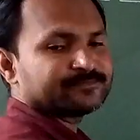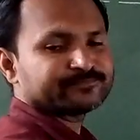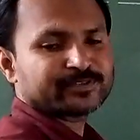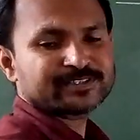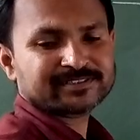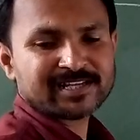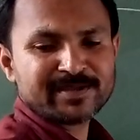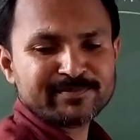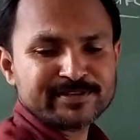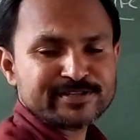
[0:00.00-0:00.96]
first
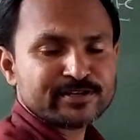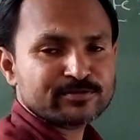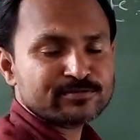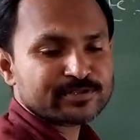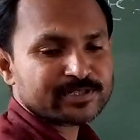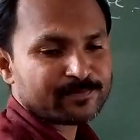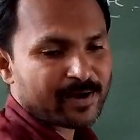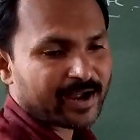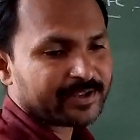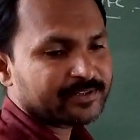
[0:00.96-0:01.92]
time introduced
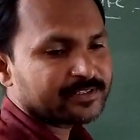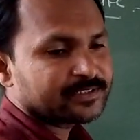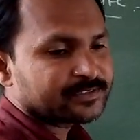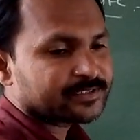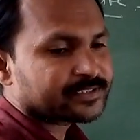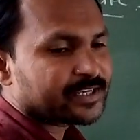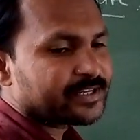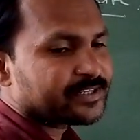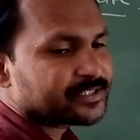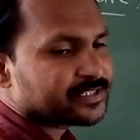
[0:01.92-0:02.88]
by the
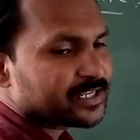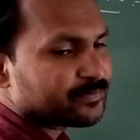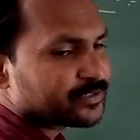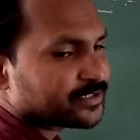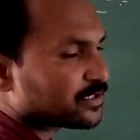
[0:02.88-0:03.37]
scientist name is the